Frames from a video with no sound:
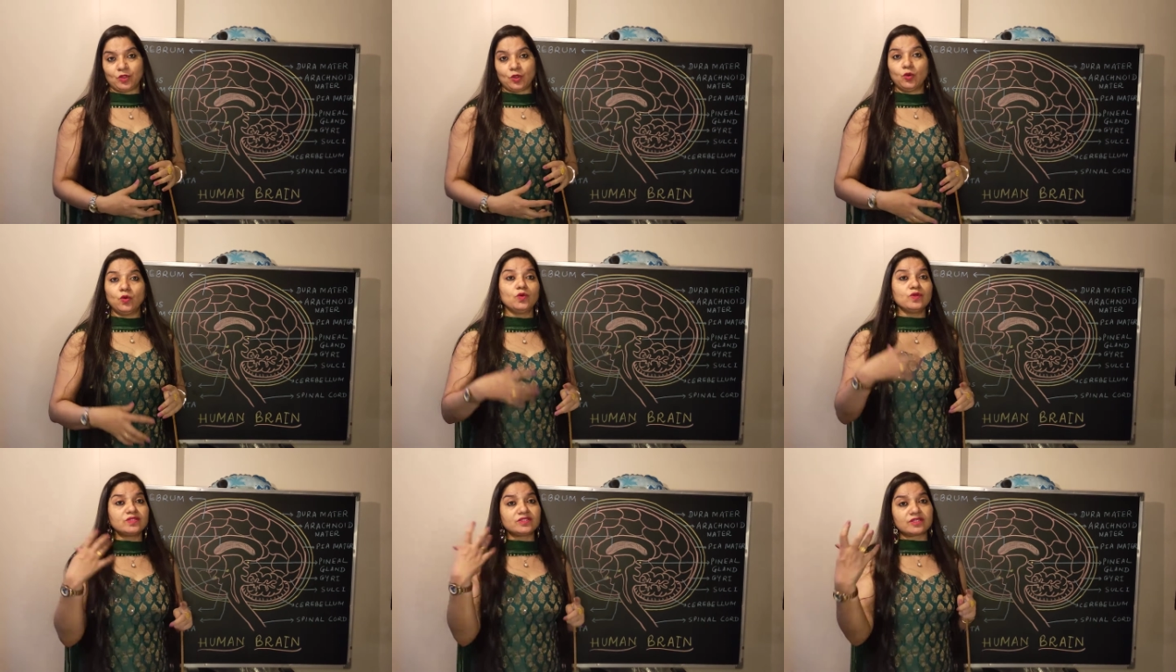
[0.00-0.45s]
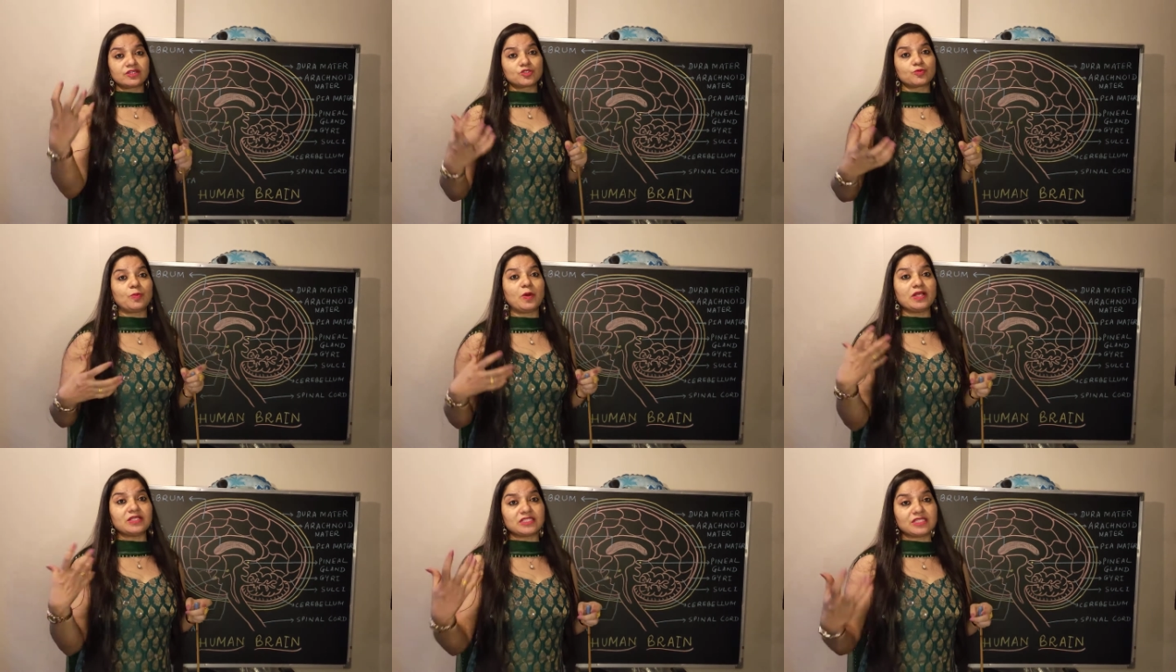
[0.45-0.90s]
Who is
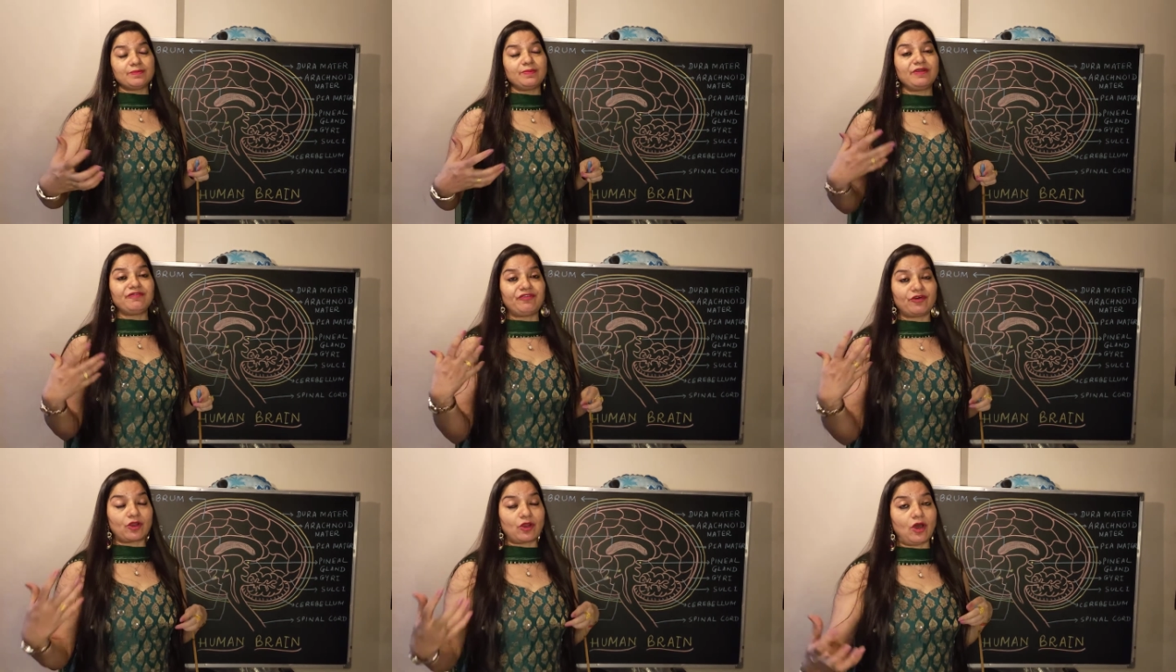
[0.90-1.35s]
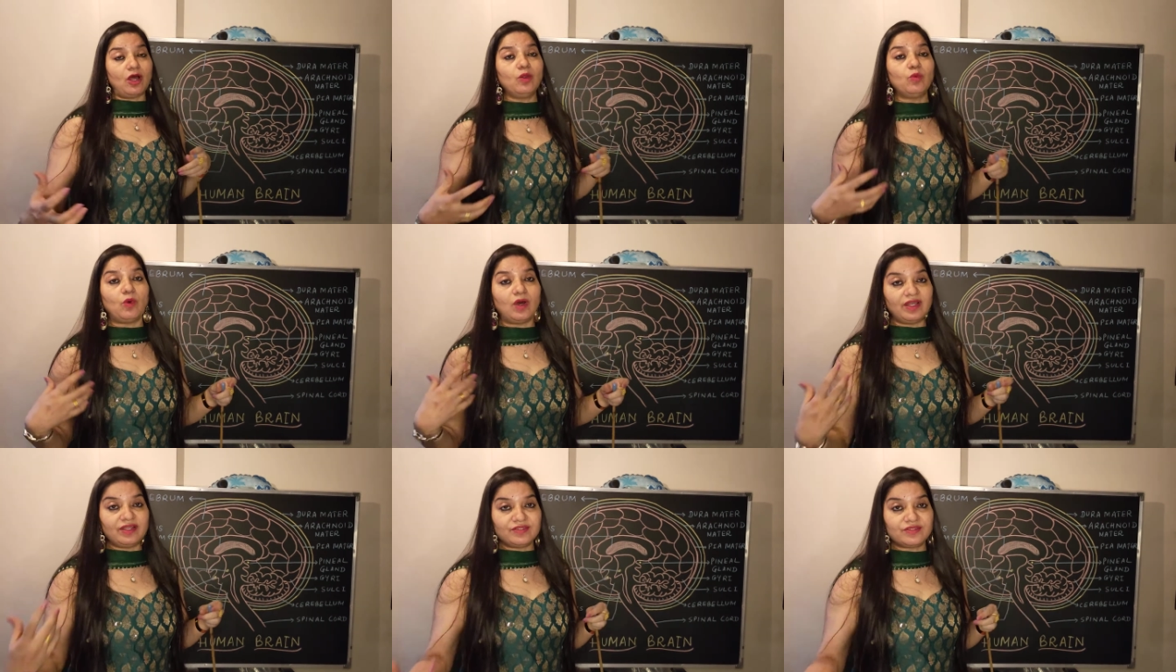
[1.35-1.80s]
responsible for all
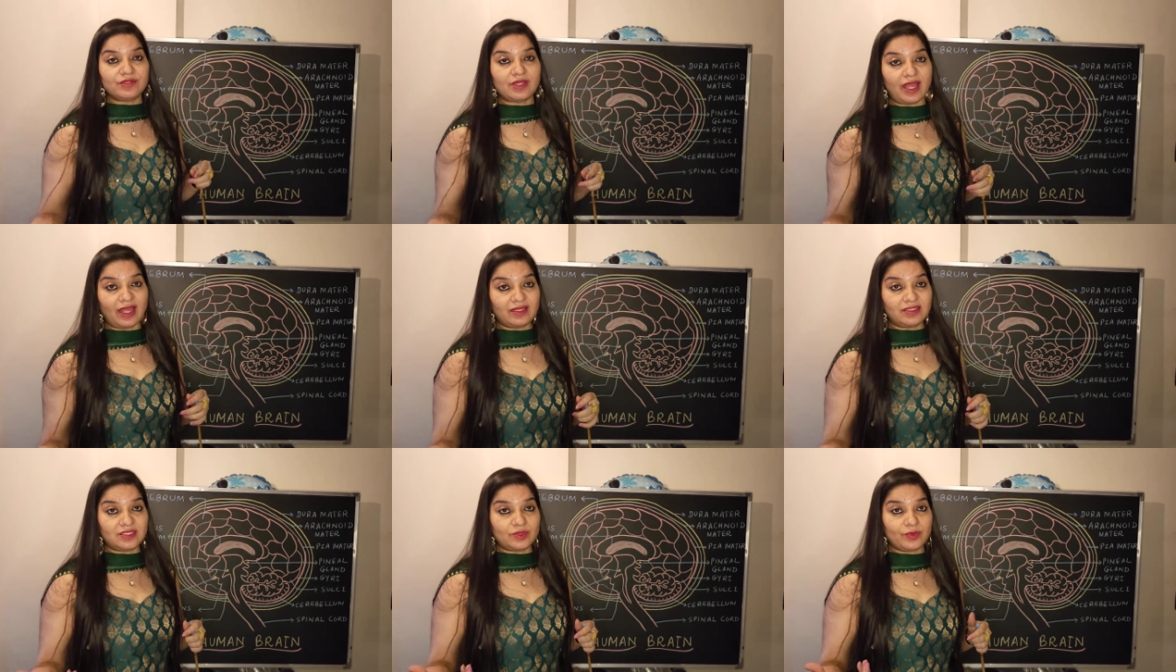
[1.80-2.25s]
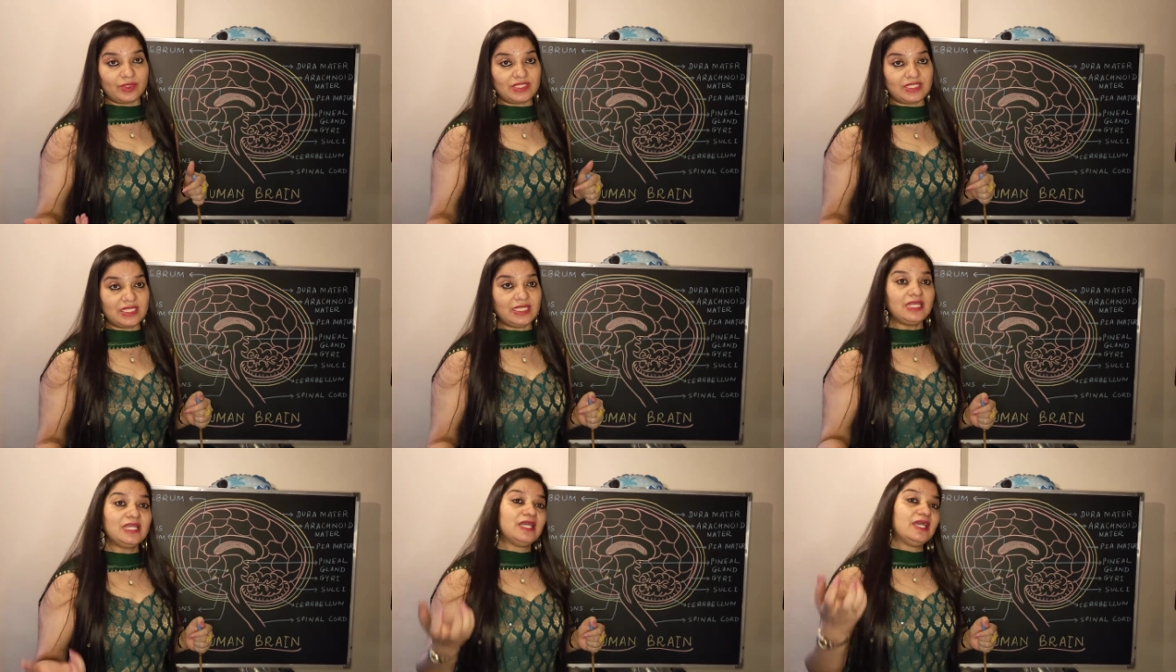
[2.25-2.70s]
voluntary activity?